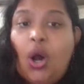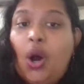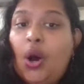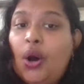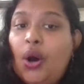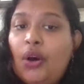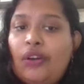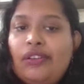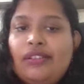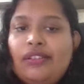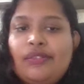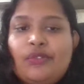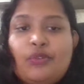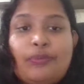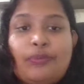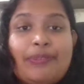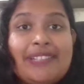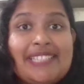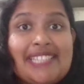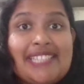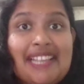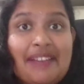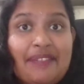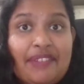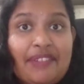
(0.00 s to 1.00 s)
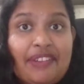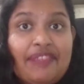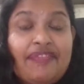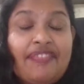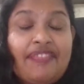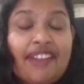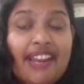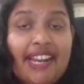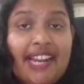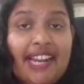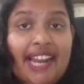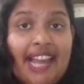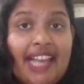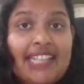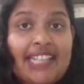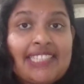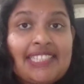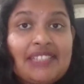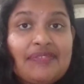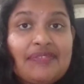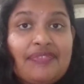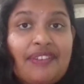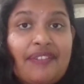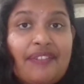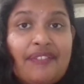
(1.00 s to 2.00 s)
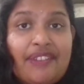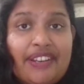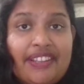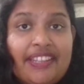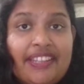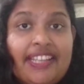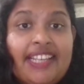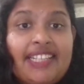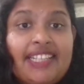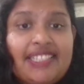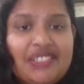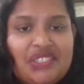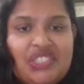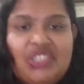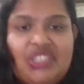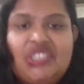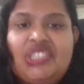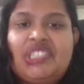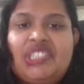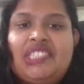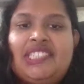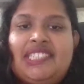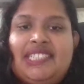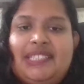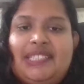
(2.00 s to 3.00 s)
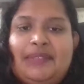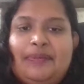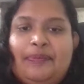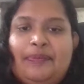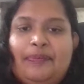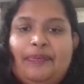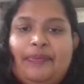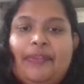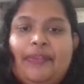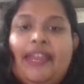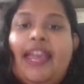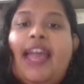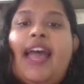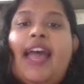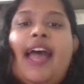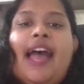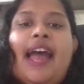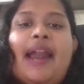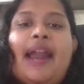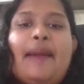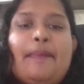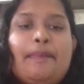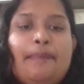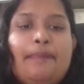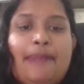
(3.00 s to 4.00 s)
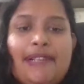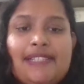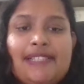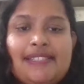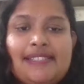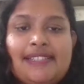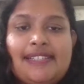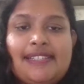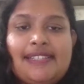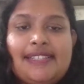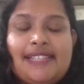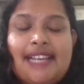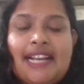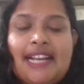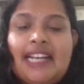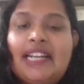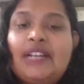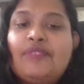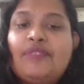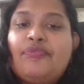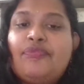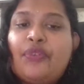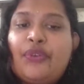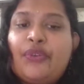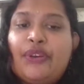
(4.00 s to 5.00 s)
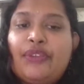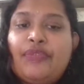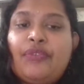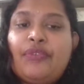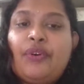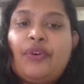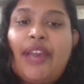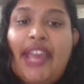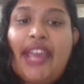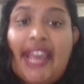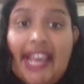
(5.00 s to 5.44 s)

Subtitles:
or rupees 75 lakhs if everything is digital. And business under 44